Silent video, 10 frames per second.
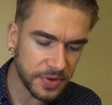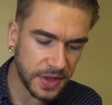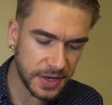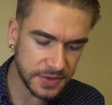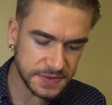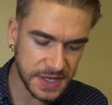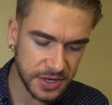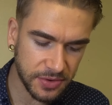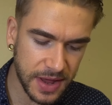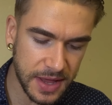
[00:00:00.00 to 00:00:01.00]
or the honeydew is
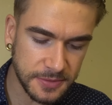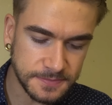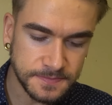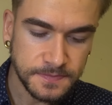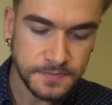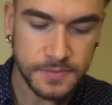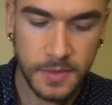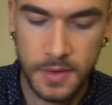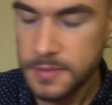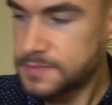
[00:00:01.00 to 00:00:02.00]
that great.
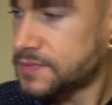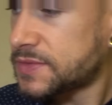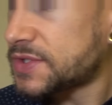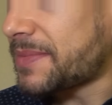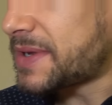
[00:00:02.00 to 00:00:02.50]
So I'm